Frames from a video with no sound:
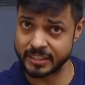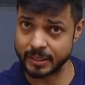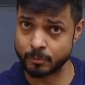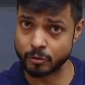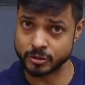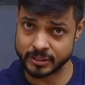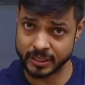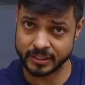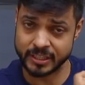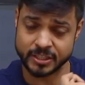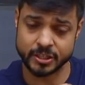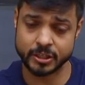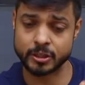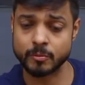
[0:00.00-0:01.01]
Bose, Jagdish
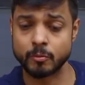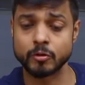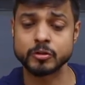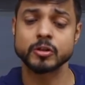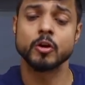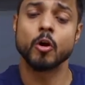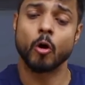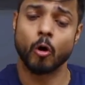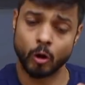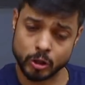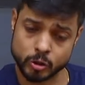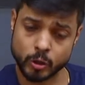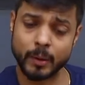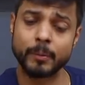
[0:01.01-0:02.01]
Chandra Bose,
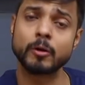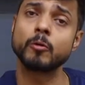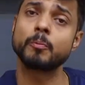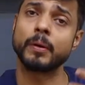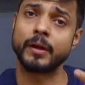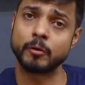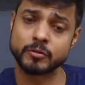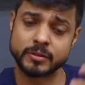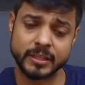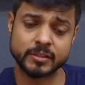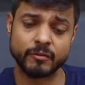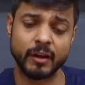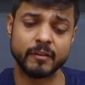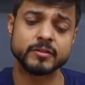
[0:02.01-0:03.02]
also able to produce these
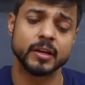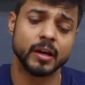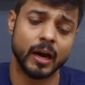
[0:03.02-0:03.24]
waves